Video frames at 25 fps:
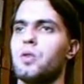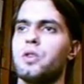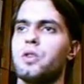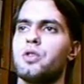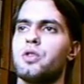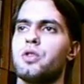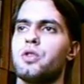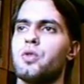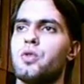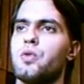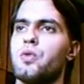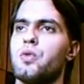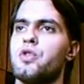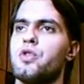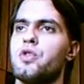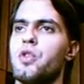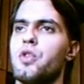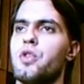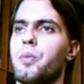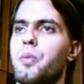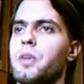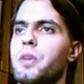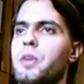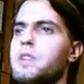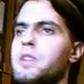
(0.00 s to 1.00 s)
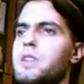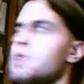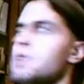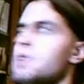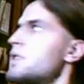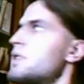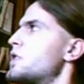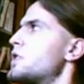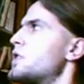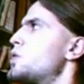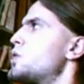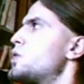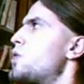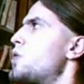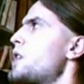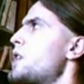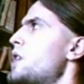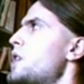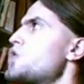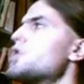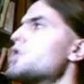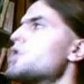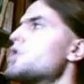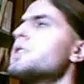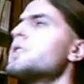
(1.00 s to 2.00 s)
According to geopolitical
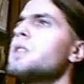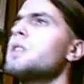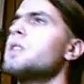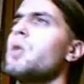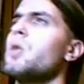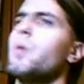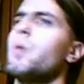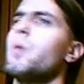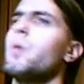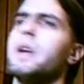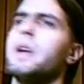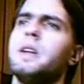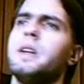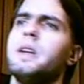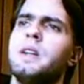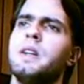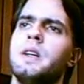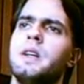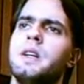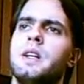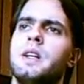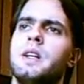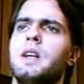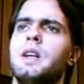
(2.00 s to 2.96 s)
situation, we